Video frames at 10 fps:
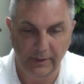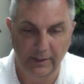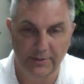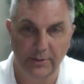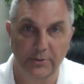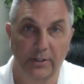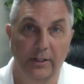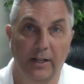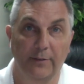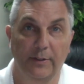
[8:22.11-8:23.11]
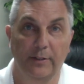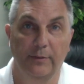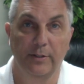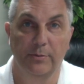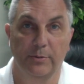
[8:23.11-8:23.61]
is there's a lot of
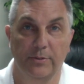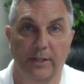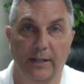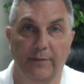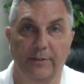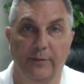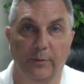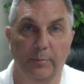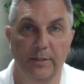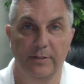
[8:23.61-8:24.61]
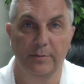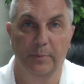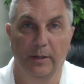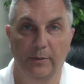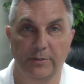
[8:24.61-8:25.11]
individuals that have different business
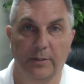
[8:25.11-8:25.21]
models.